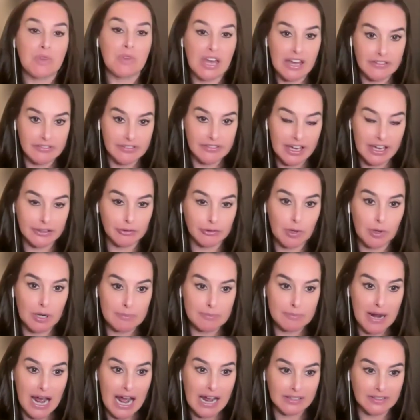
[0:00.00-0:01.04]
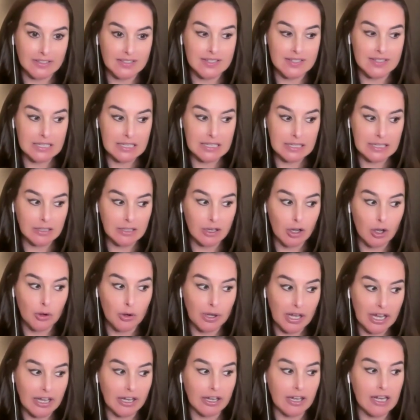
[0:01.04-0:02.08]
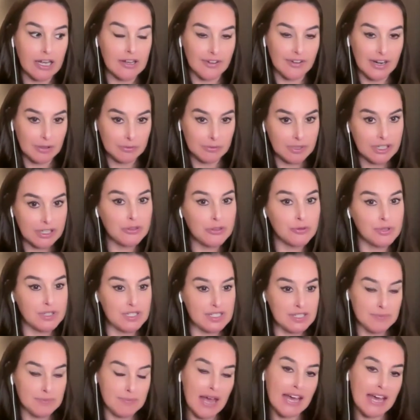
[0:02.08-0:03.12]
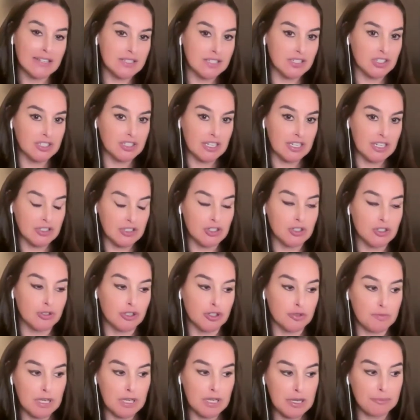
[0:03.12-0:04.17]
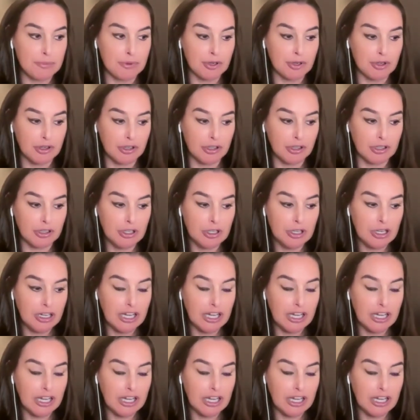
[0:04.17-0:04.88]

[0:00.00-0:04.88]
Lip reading: and then went back to see, okay, if I read through these passages on Jewish people,